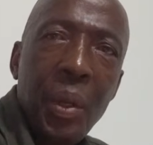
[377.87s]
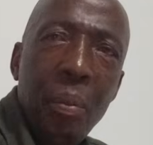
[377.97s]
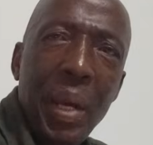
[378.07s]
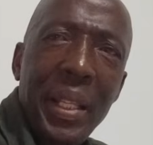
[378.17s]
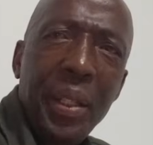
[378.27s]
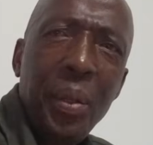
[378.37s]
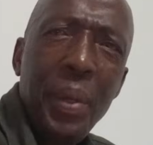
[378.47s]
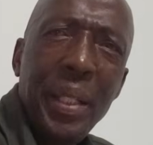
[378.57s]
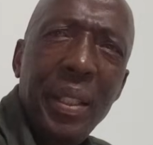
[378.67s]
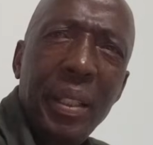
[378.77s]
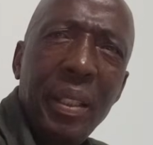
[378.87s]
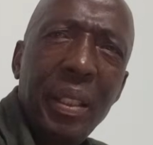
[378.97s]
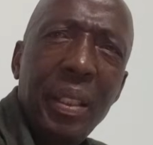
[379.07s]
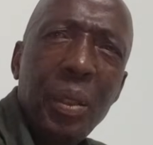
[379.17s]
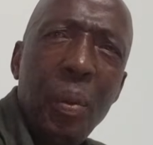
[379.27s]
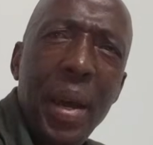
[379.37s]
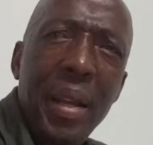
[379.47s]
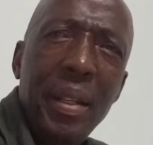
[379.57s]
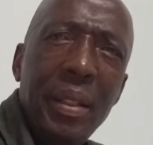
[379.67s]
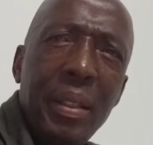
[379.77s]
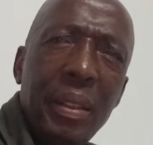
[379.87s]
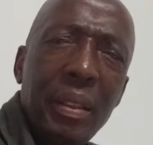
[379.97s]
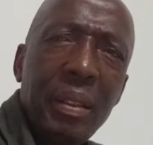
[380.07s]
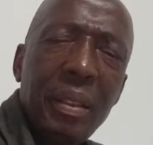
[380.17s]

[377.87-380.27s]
But the curious thing is, why didn't